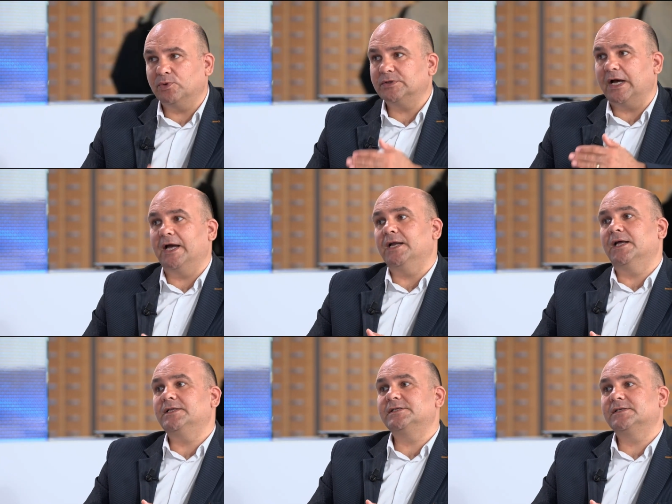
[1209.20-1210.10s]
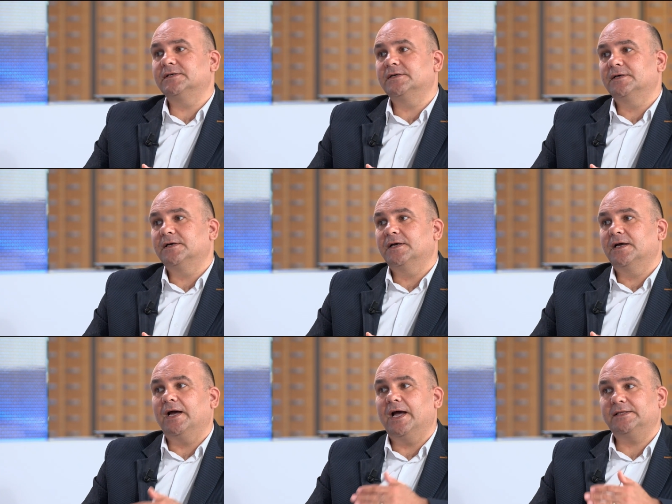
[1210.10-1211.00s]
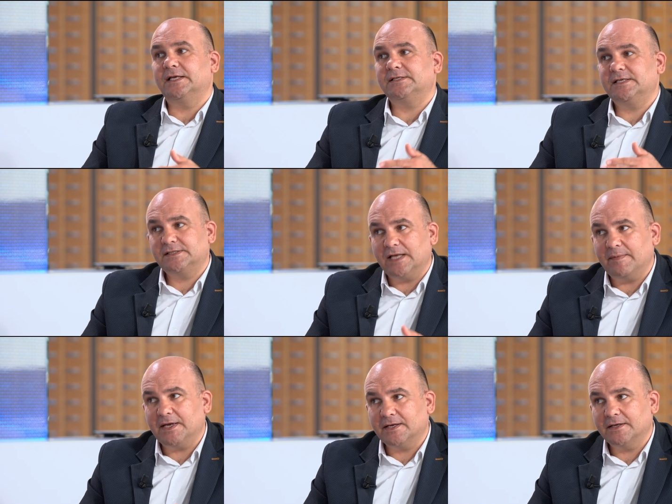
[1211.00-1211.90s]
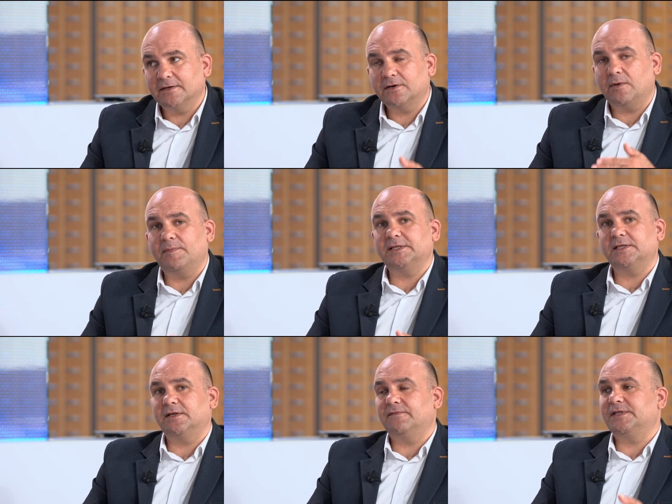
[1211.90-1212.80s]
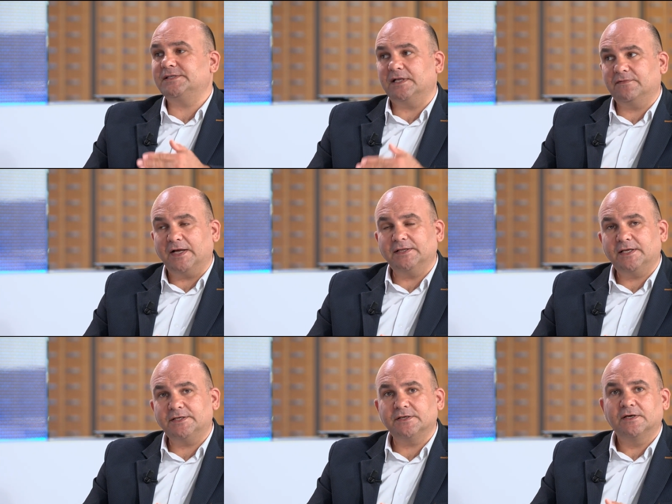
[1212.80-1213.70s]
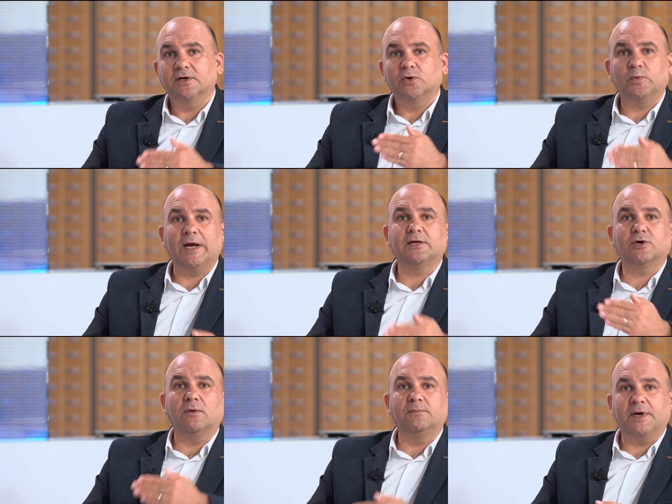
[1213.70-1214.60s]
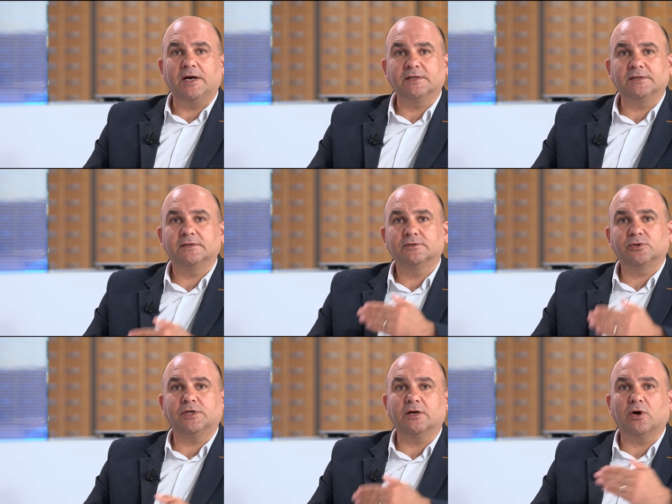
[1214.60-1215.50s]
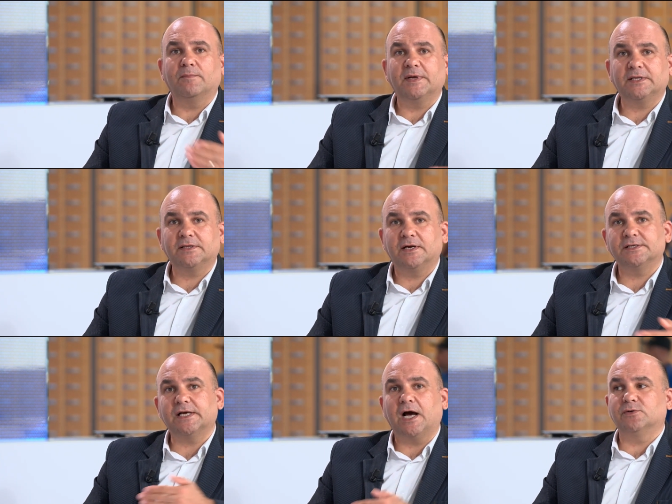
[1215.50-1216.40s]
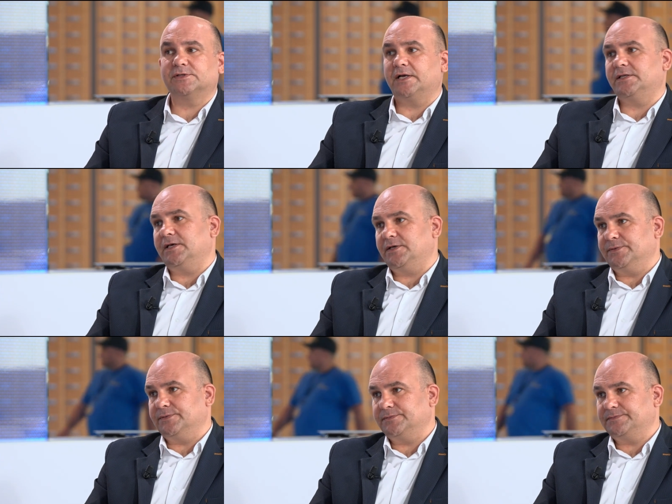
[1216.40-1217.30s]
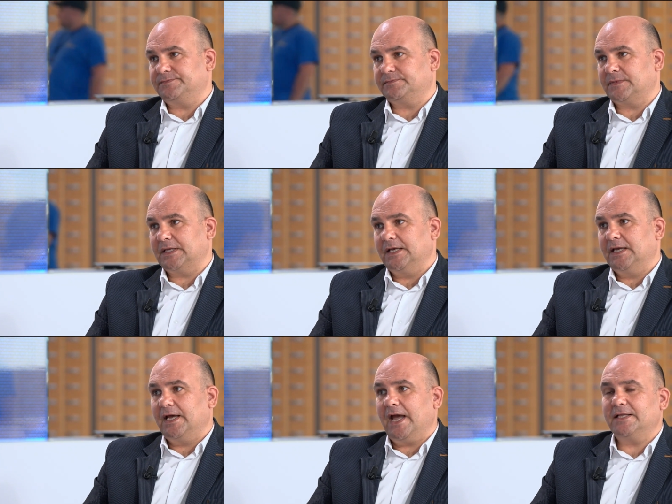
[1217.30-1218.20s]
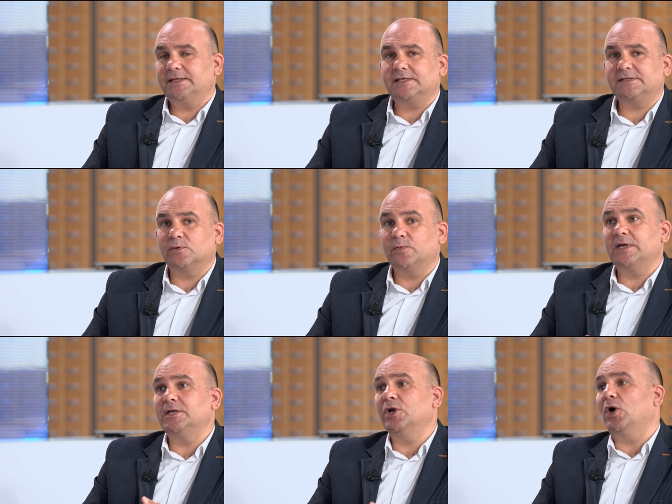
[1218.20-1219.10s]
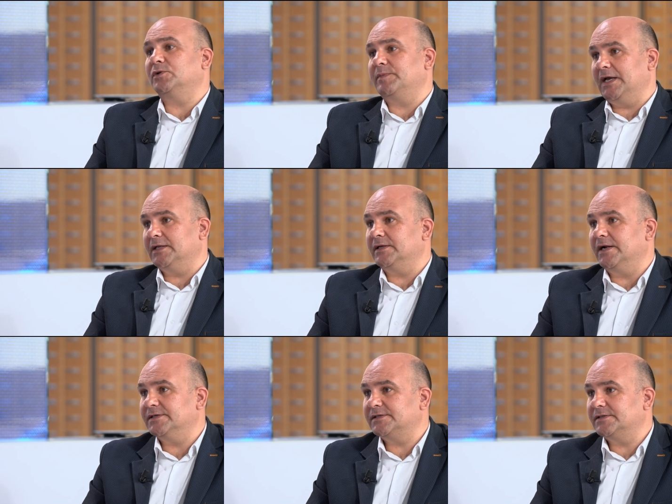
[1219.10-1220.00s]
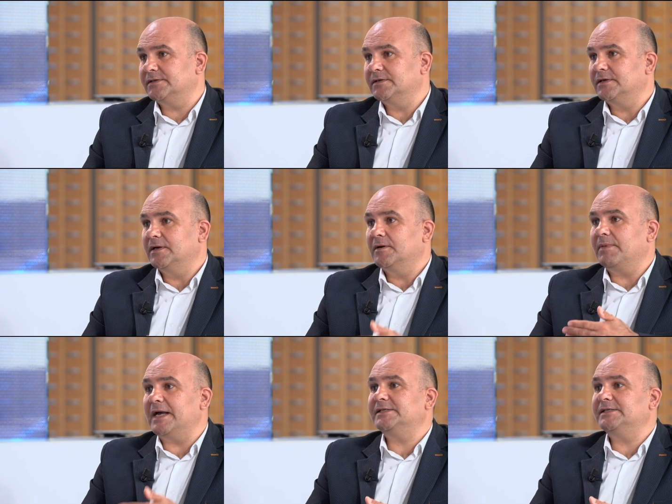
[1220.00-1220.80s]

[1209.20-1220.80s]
put islands at a systemic competitive disadvantage when compared to their competitors outside the EU. And this will not be addressed by